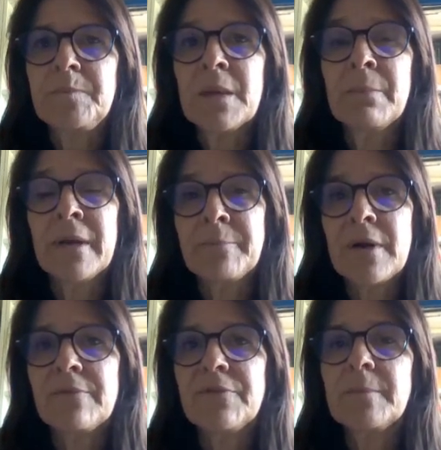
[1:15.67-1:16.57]
But
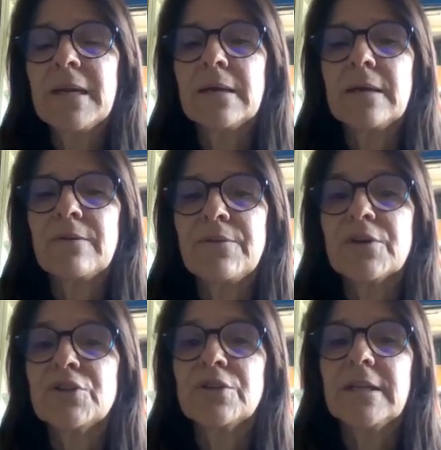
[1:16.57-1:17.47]
apart from
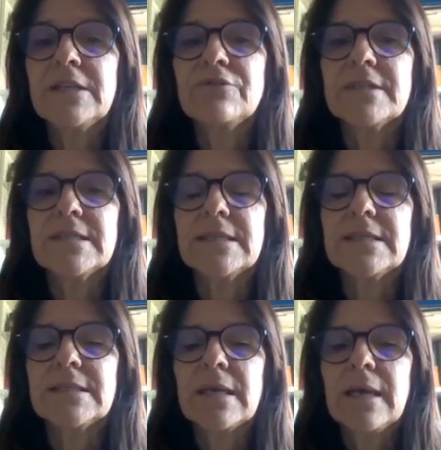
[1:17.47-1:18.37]
functional
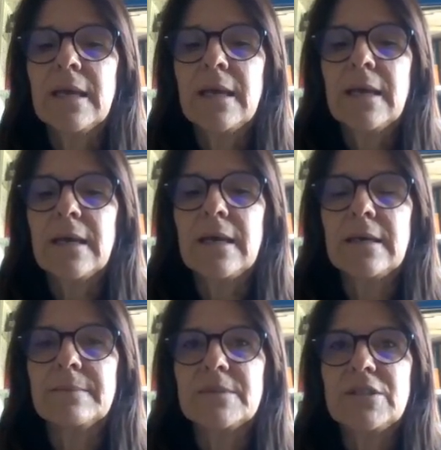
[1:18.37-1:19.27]
literacies,
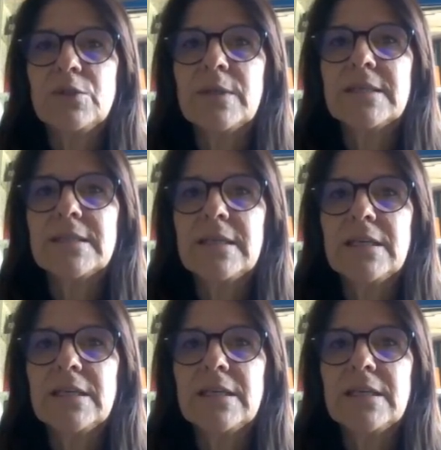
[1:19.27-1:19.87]
students need